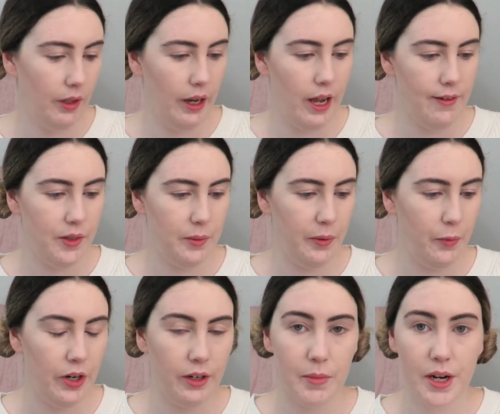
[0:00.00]
I haven't been
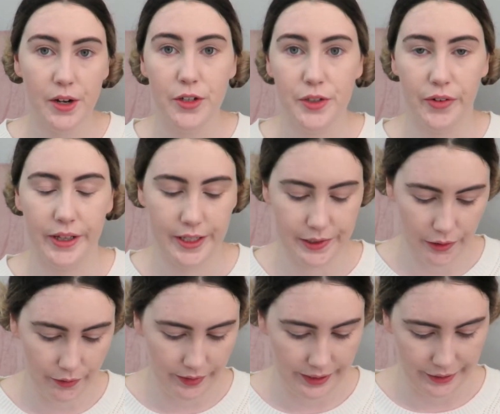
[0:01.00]
wearing my nose ring this
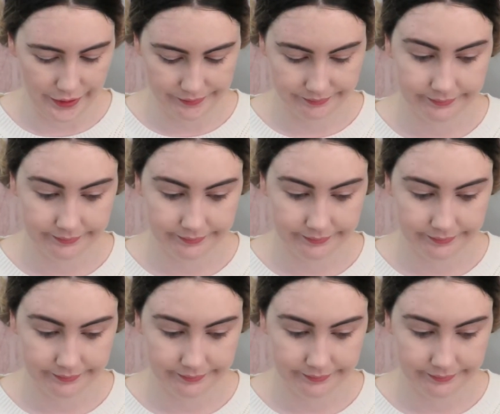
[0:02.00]
whole video.